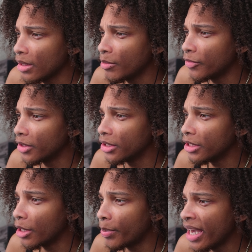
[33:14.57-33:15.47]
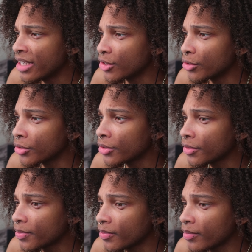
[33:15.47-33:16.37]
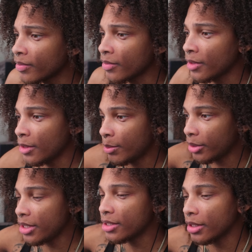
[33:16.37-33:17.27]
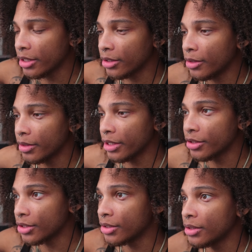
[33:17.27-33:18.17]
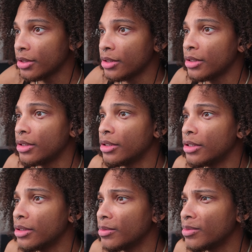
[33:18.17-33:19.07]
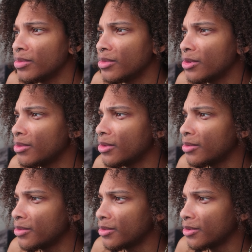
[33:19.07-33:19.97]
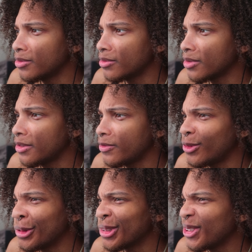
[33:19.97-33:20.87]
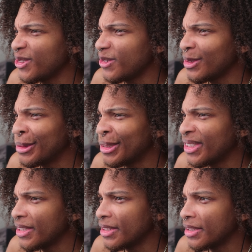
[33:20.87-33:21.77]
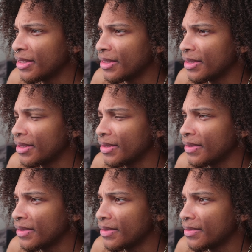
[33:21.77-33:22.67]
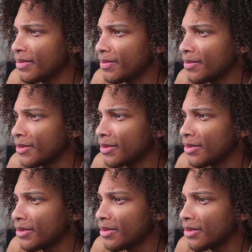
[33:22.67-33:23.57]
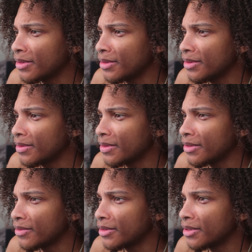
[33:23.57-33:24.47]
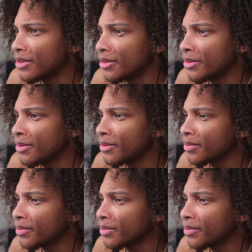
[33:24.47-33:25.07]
I'm gonna need capacitors. Please select the location. Um, right floor two? Uh, I'll go right floor two.